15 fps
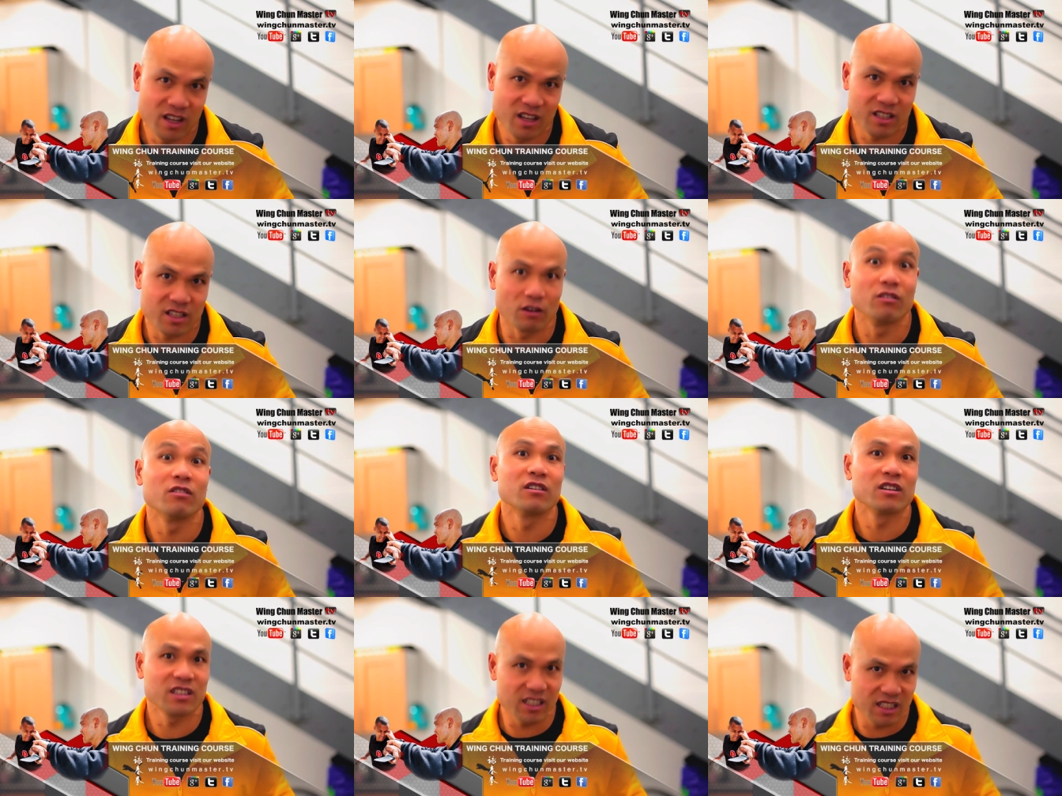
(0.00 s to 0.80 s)
So
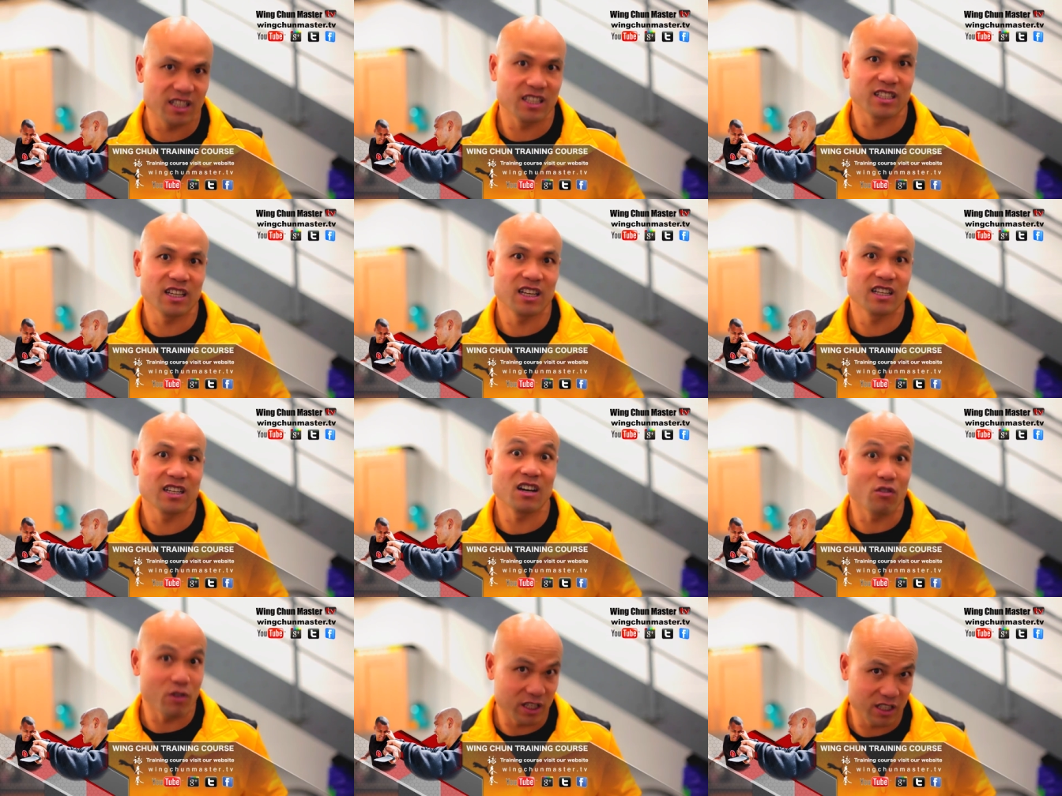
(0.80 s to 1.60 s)
this is
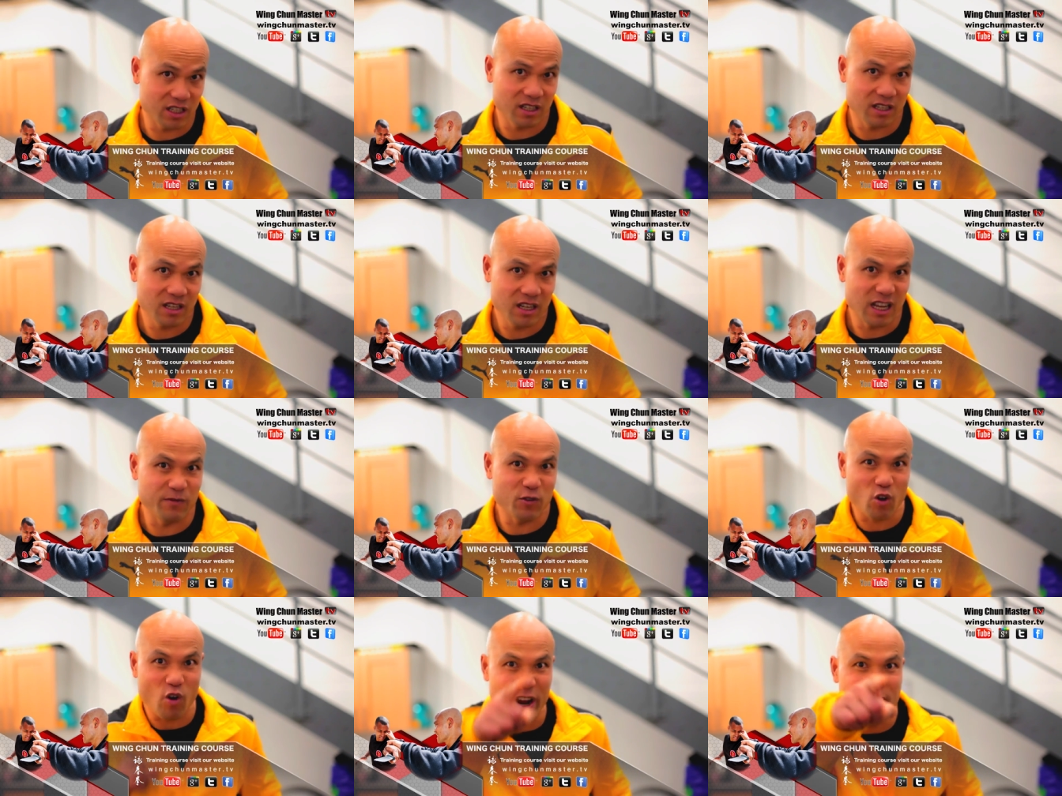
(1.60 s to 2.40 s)
the question. If
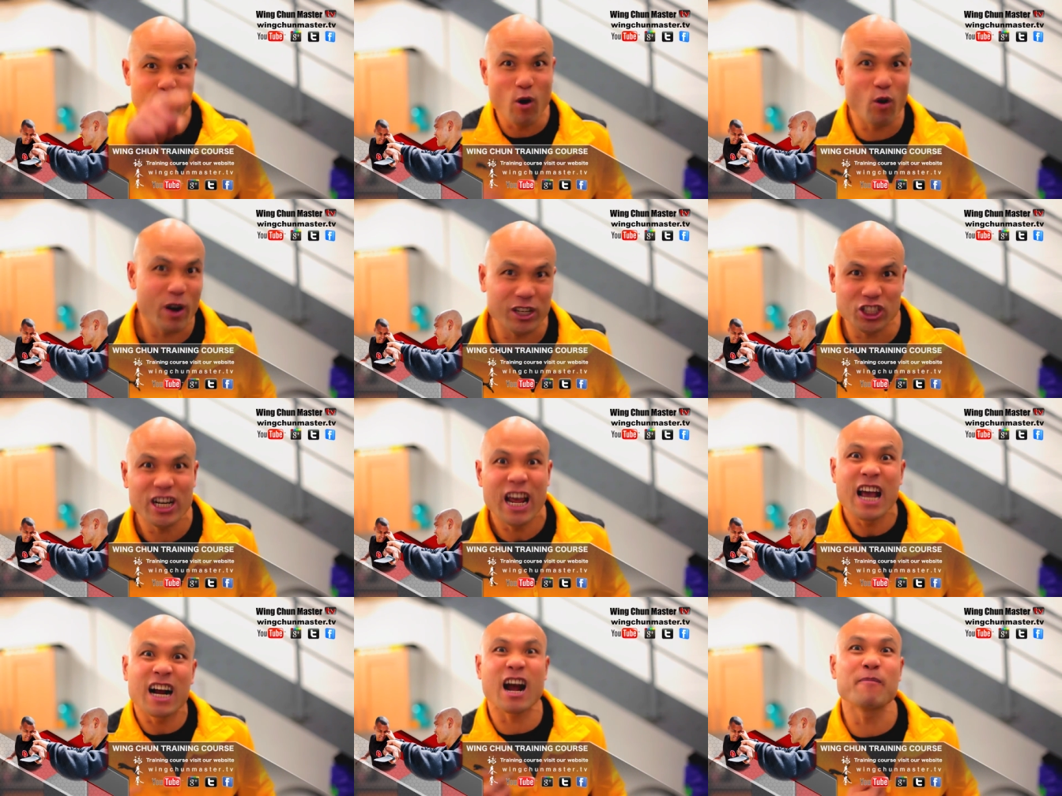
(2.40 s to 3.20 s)
you got any more question,
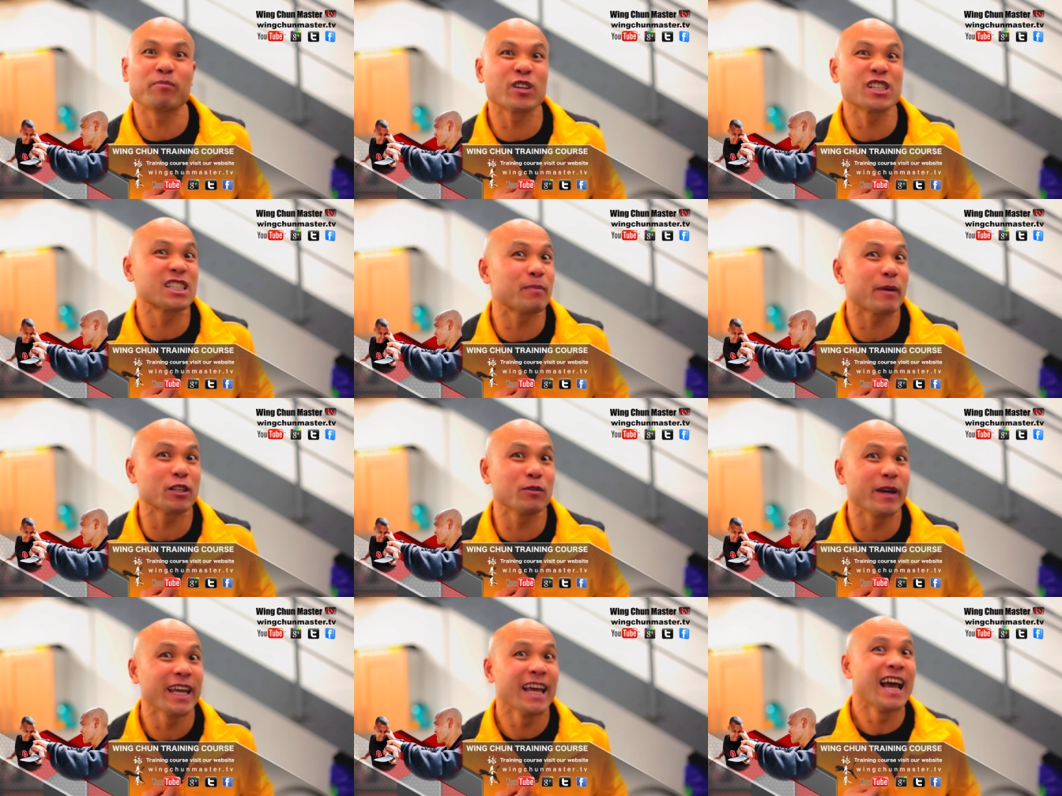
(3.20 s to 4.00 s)
come to
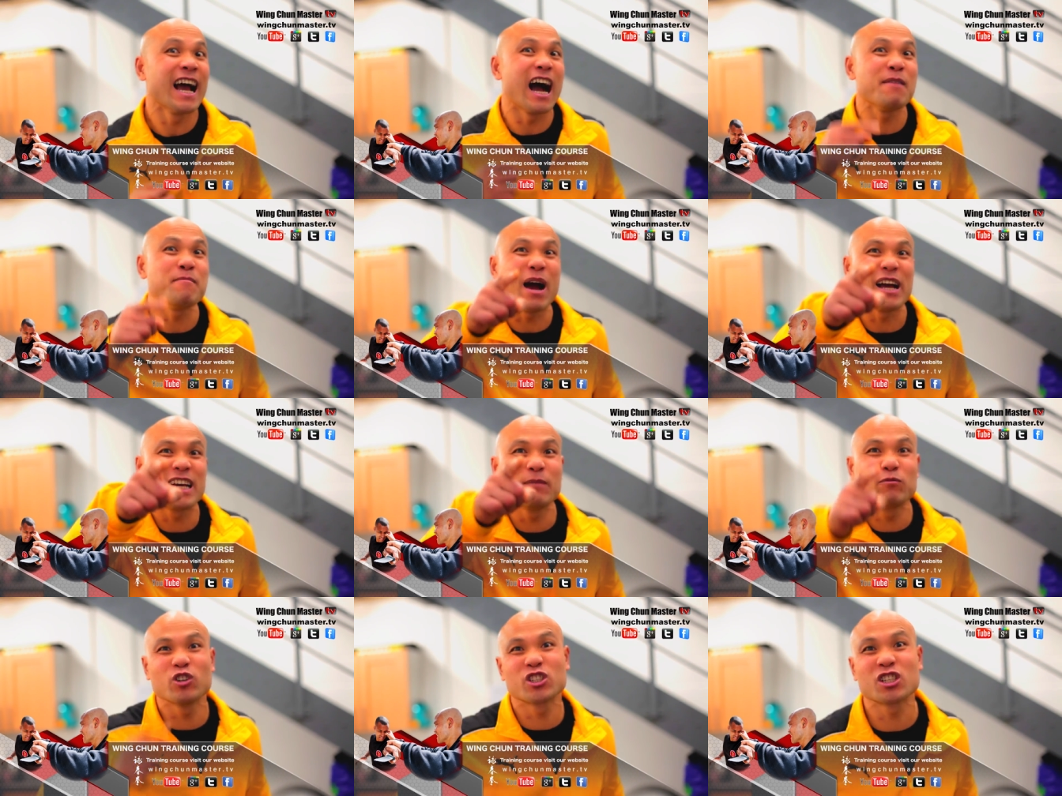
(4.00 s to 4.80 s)
me. I might
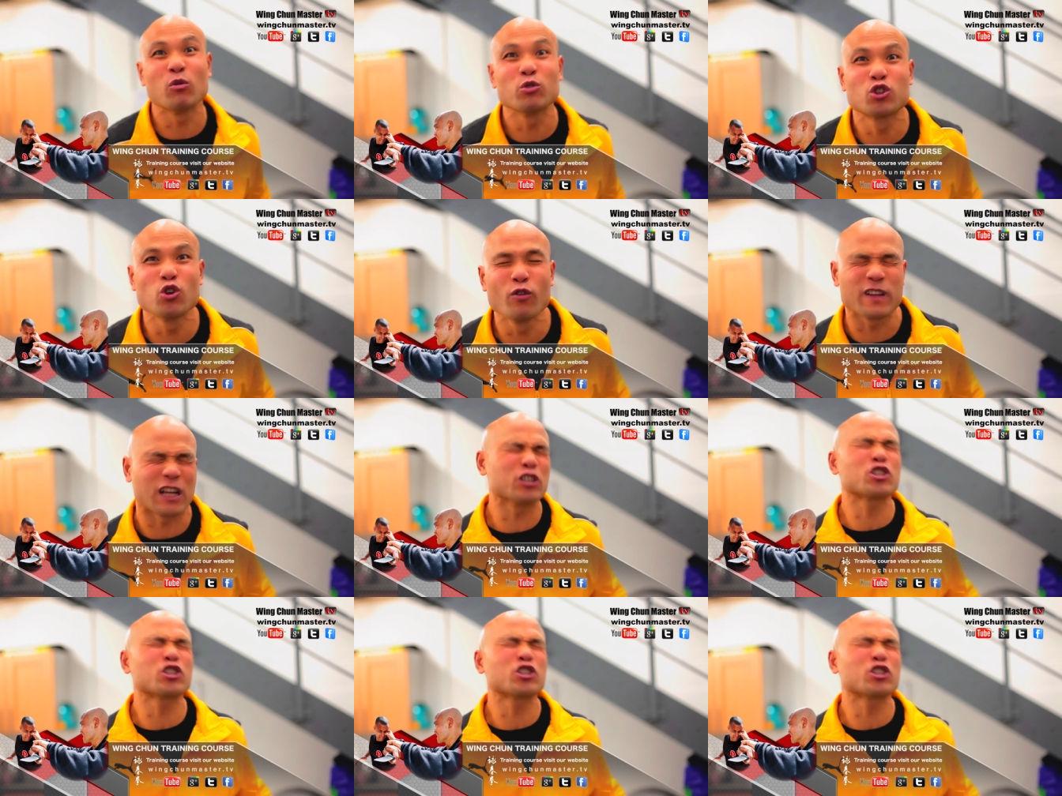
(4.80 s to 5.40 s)
give you soul truth that